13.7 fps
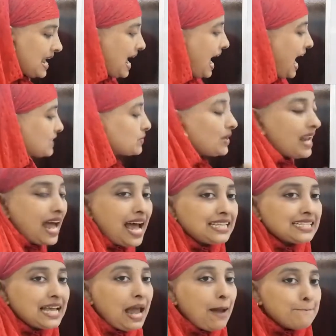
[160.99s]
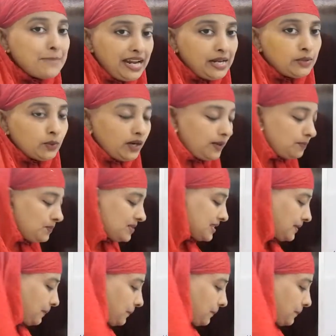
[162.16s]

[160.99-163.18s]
as well as main verbs.